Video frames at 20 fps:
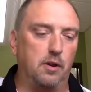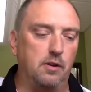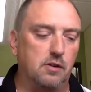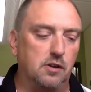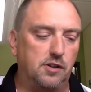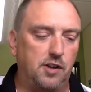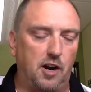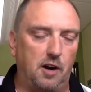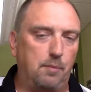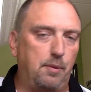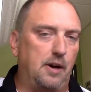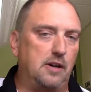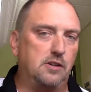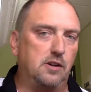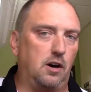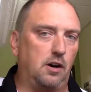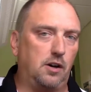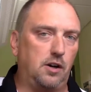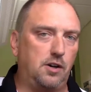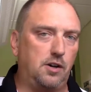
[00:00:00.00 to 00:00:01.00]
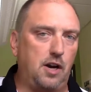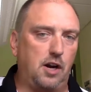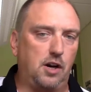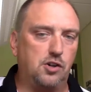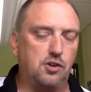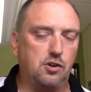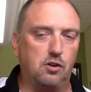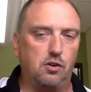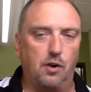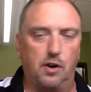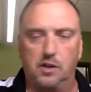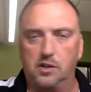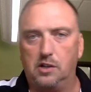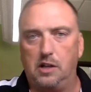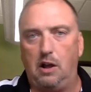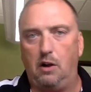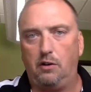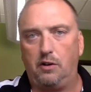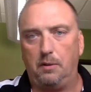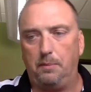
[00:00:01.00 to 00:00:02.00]
whether it's enterprise architecture or it's
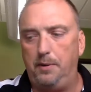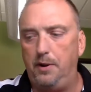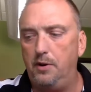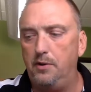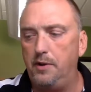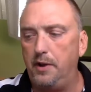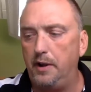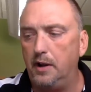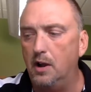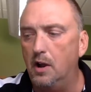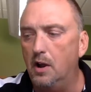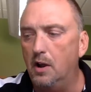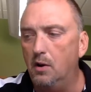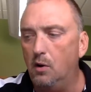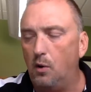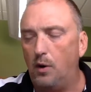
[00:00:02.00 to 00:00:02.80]
cloud computing